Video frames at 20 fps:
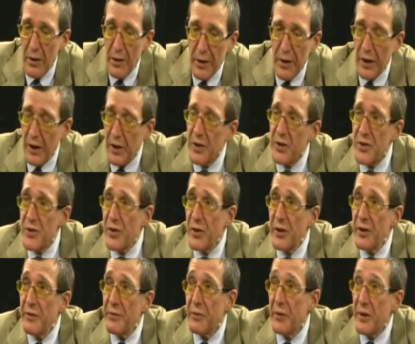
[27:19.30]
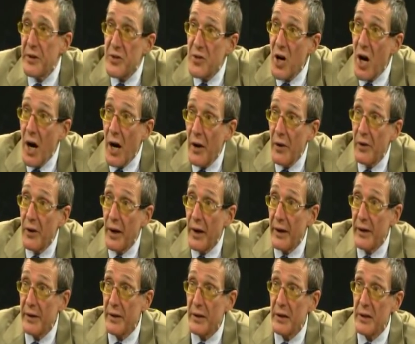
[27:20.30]
the concern for a child
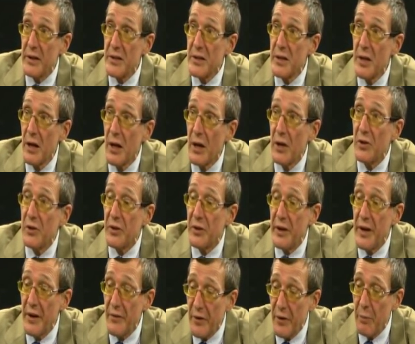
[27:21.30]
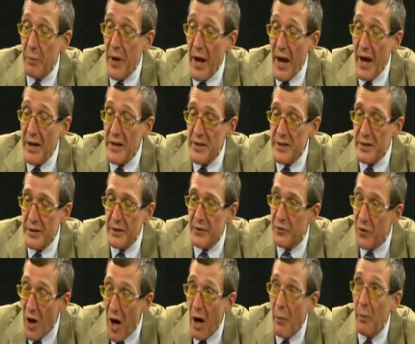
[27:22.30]
like this, you're never past the
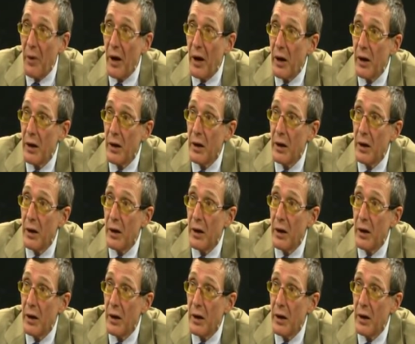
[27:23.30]
trauma.